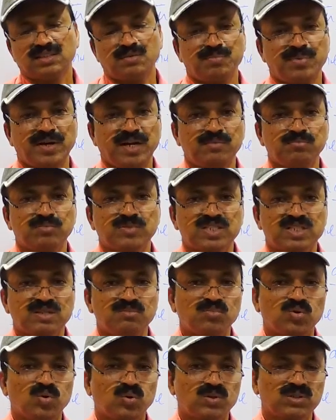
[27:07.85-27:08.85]
Separate
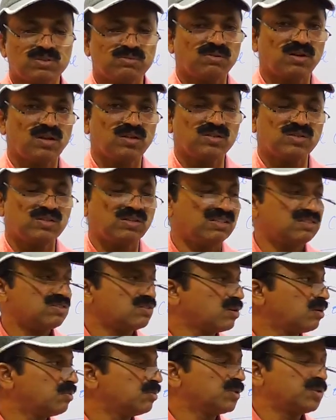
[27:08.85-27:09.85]
Muslim courts were also
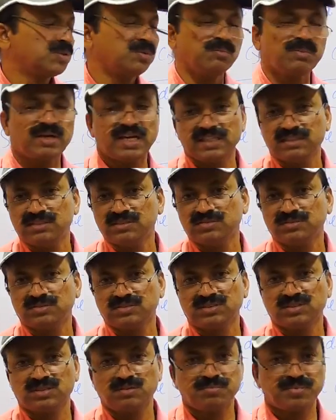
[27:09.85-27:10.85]
established by
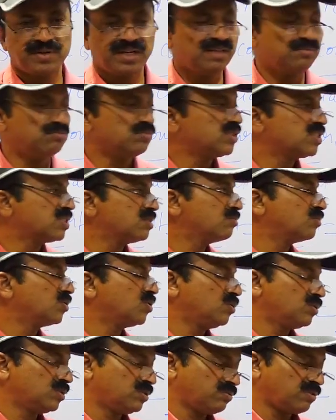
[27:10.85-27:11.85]
this one. Separate
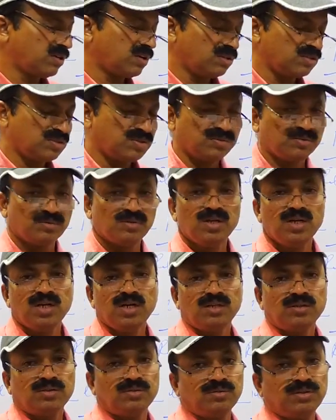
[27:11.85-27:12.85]
Muslim courts were
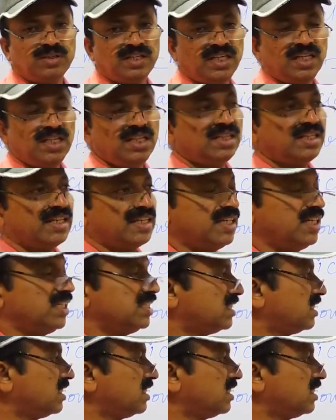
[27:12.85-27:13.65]
also to deal the